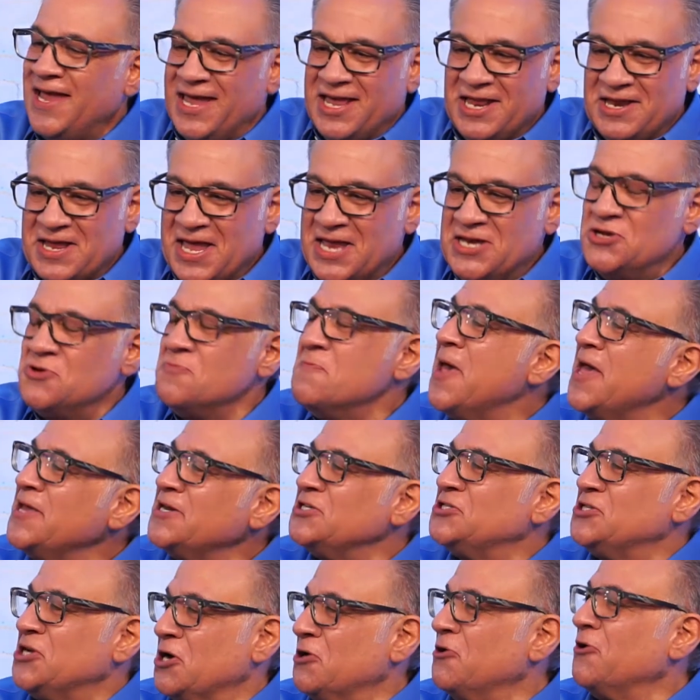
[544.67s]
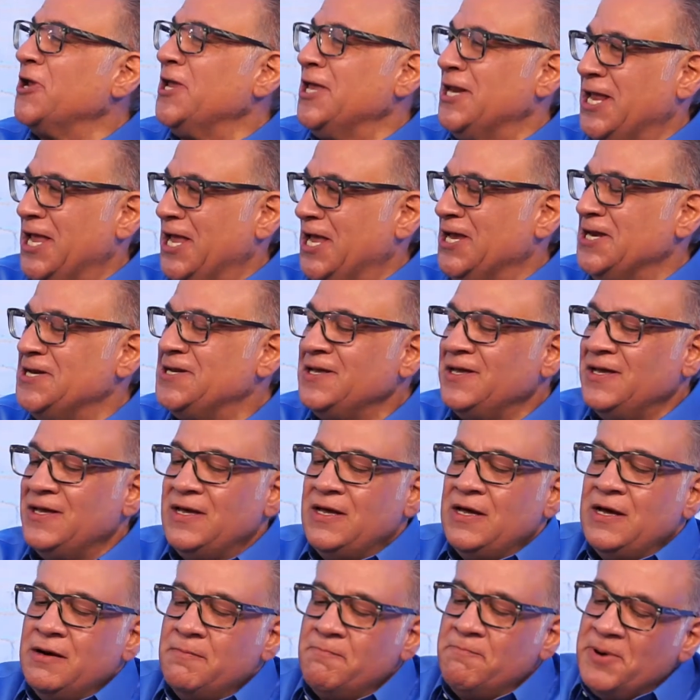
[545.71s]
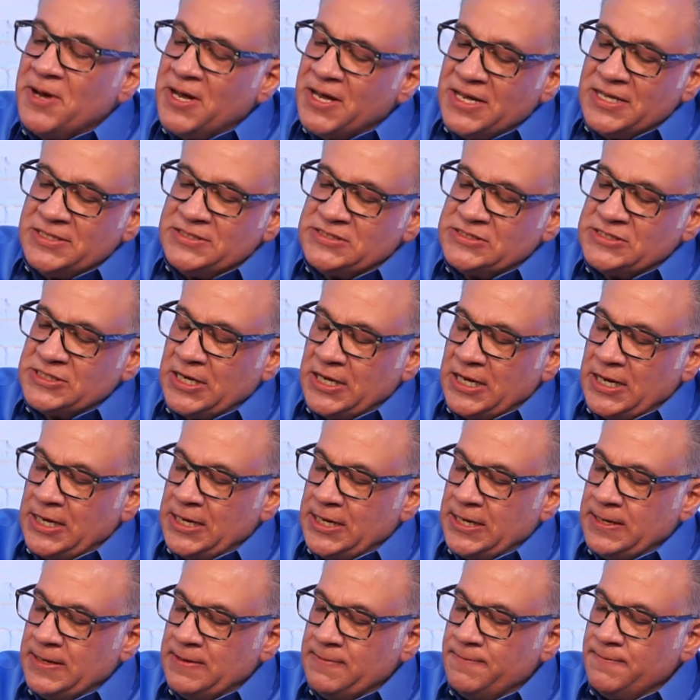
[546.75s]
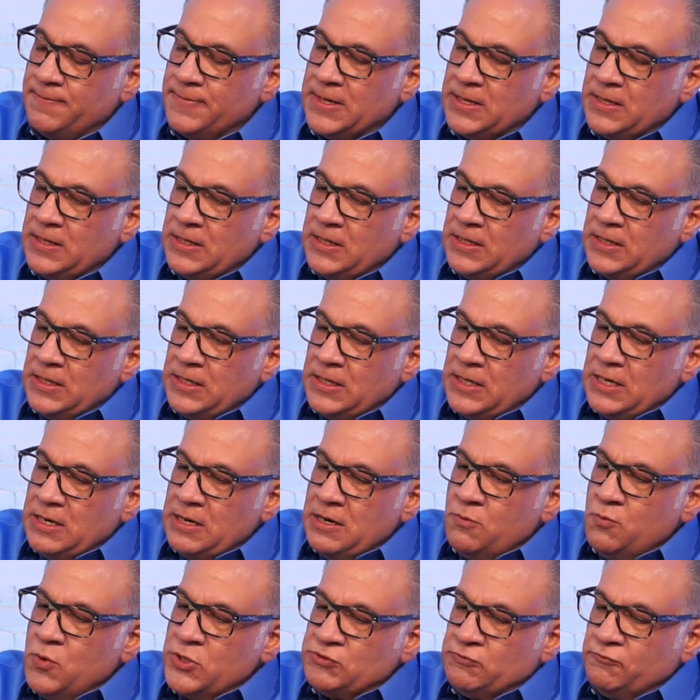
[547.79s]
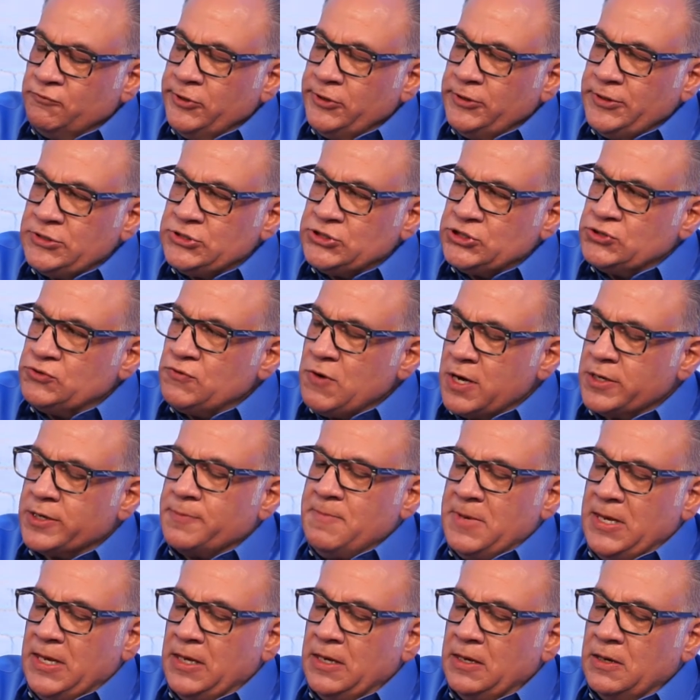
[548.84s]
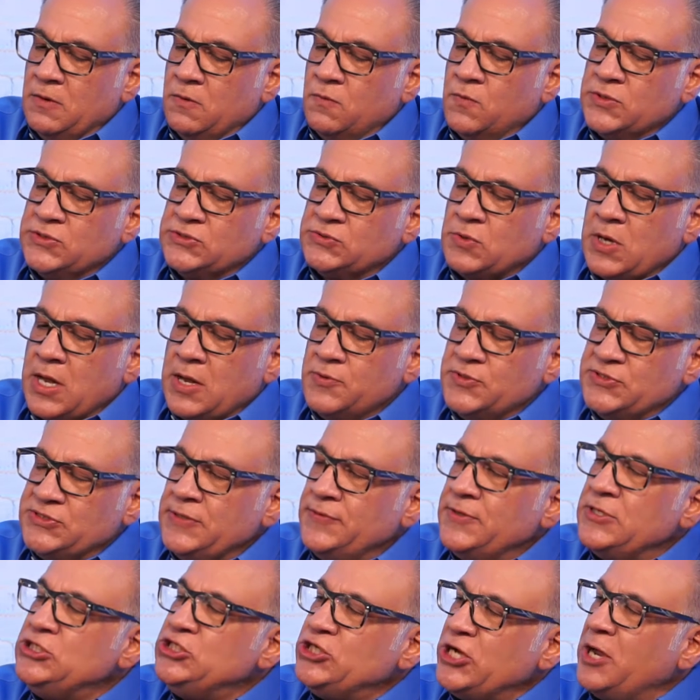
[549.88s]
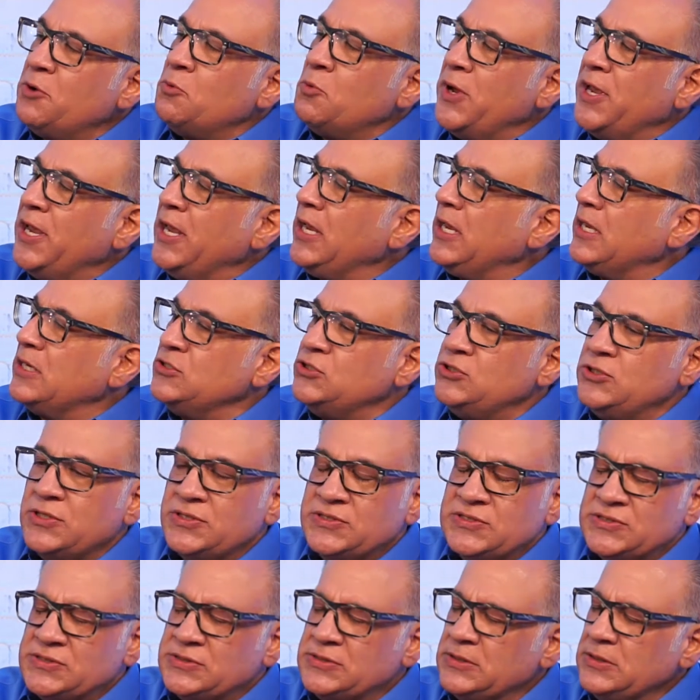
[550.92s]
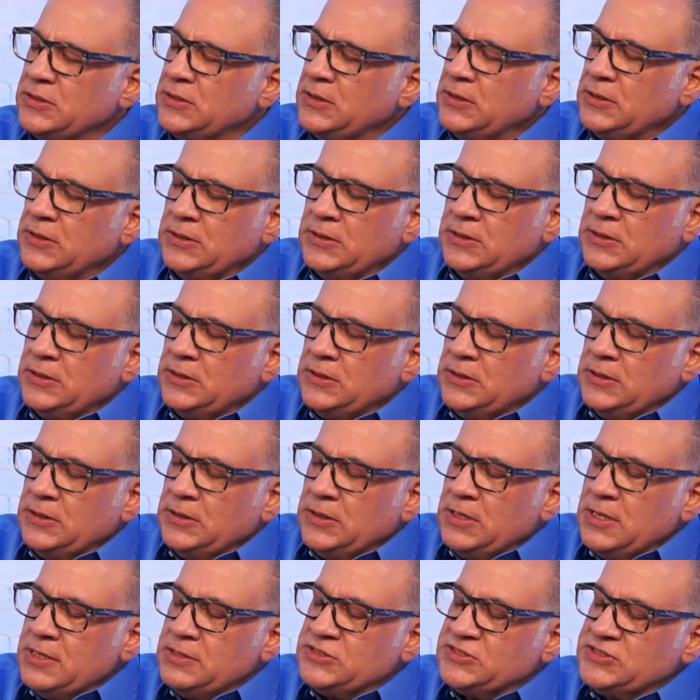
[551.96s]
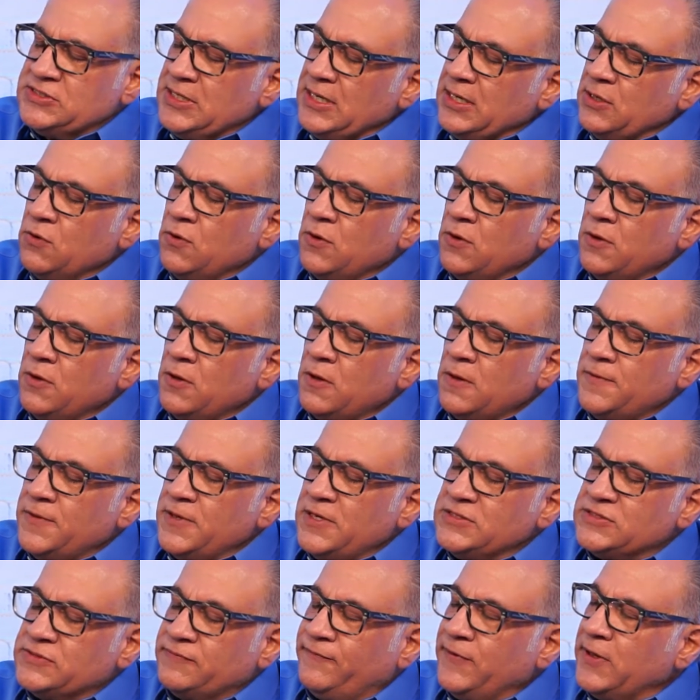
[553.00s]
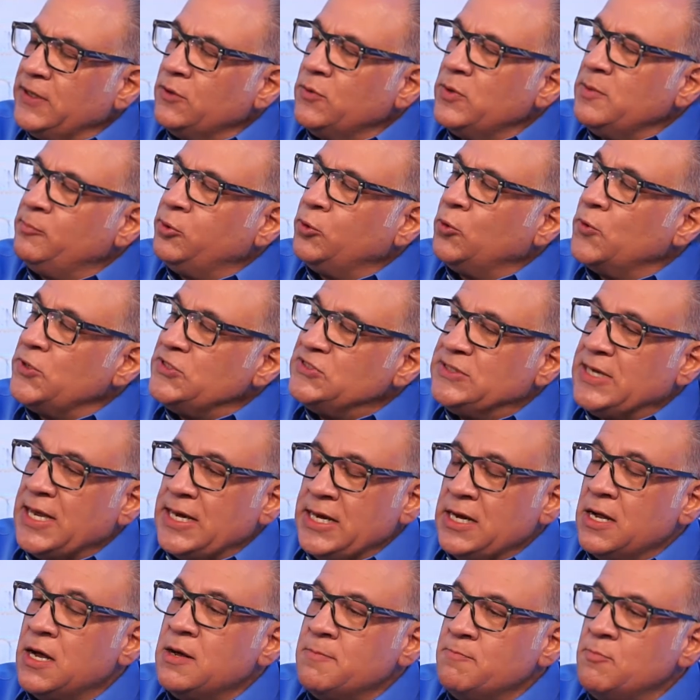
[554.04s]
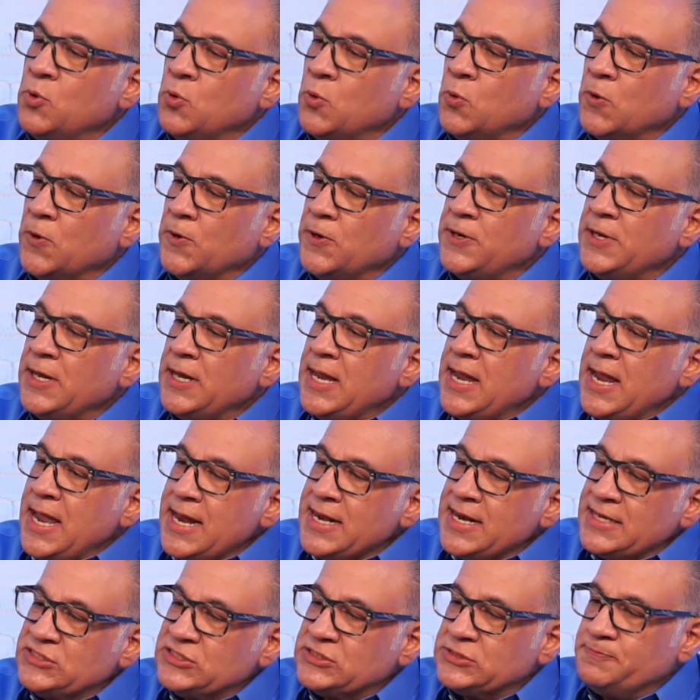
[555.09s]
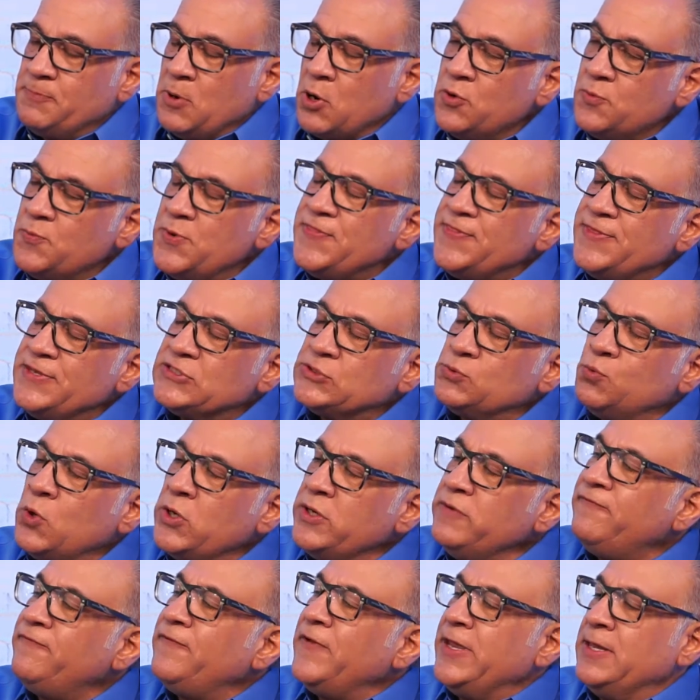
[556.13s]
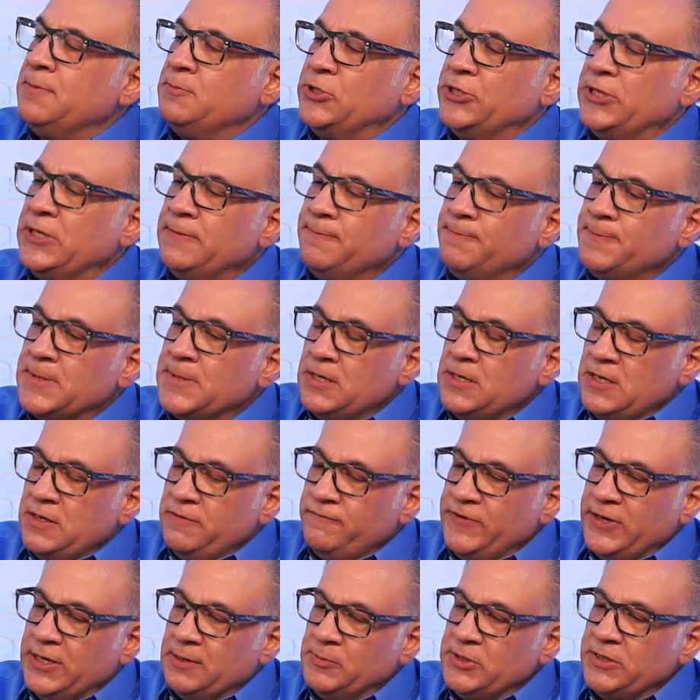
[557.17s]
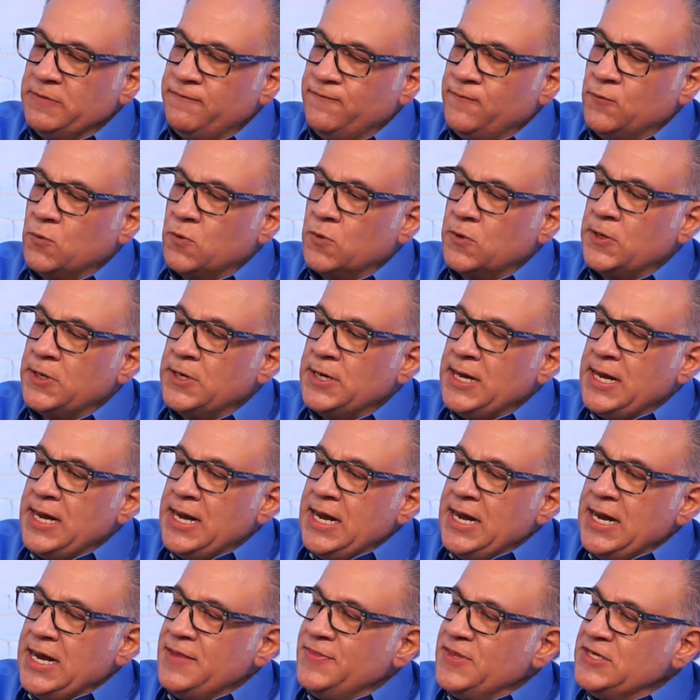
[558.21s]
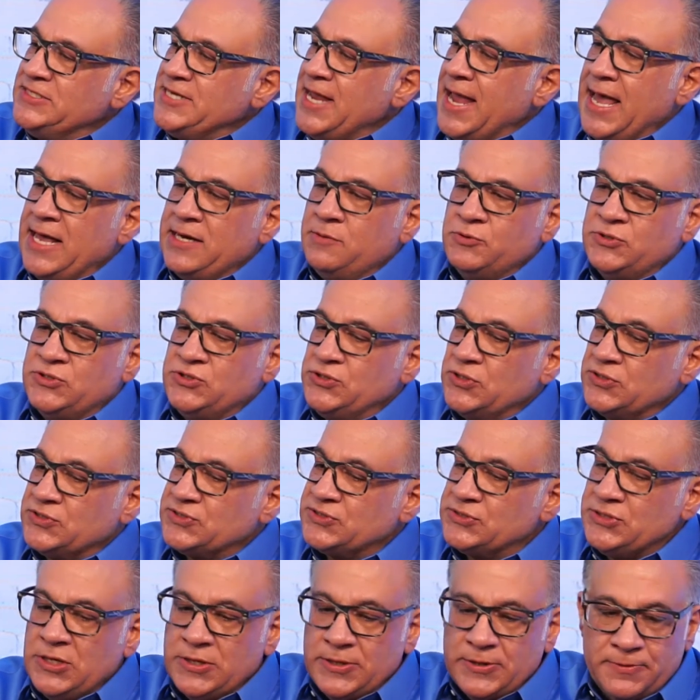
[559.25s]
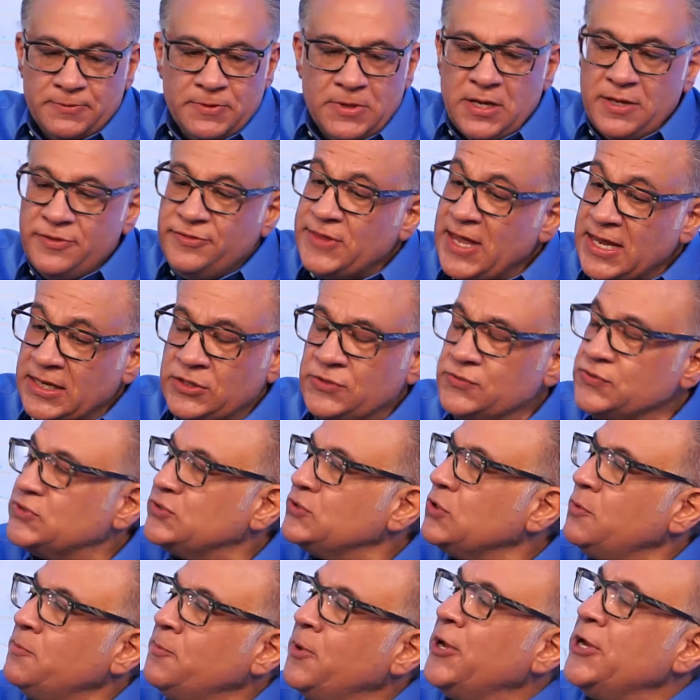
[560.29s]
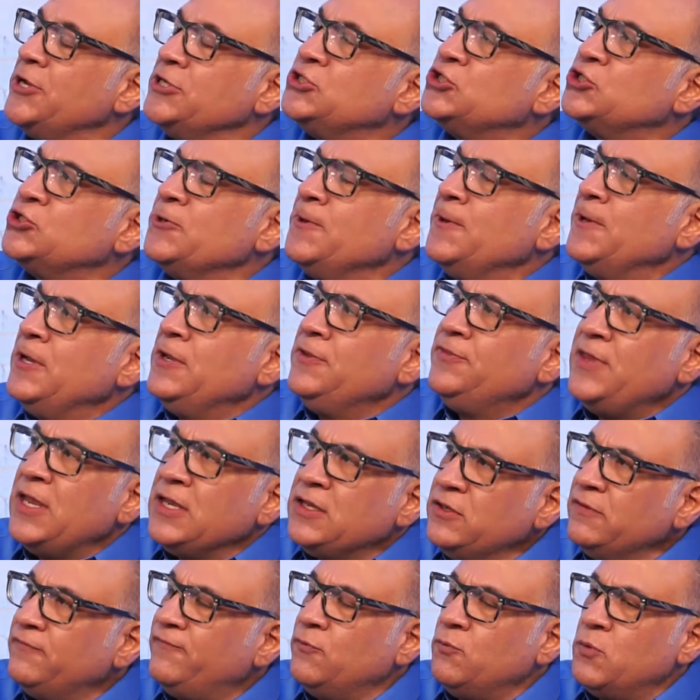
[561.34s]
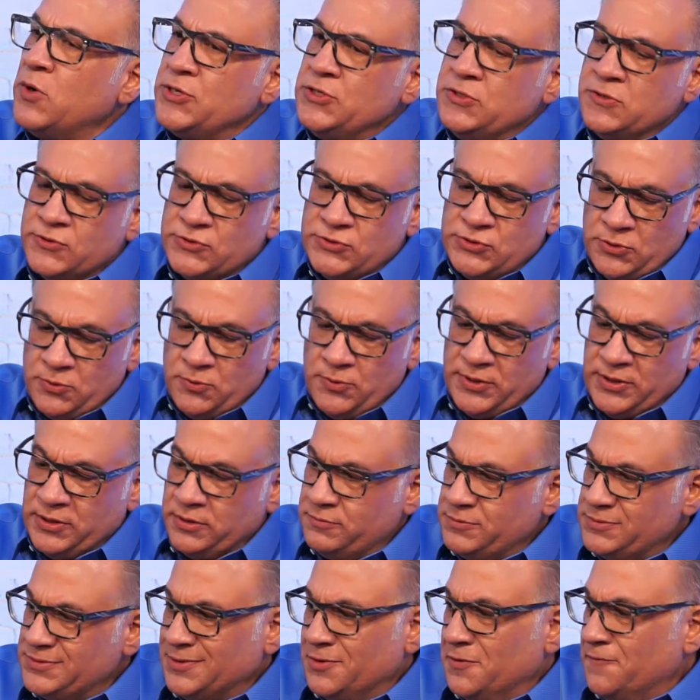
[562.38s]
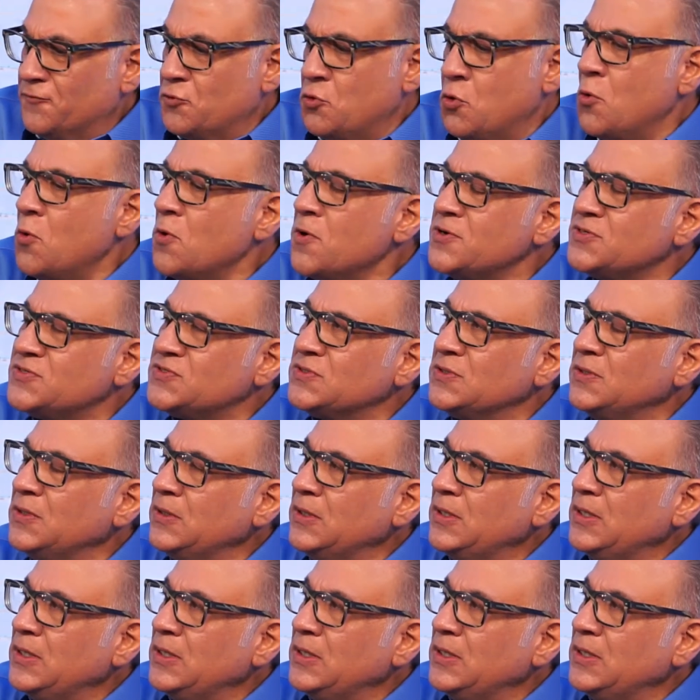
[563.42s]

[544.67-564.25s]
and, and humanitarian aid, but um, what really struck me was I was in the jetway and just seeing all these fellow employees getting on board and I spoke with this one family, family of four, and the dad was just, you know, thank you so much. Thank you for what you're doing. Like, of course.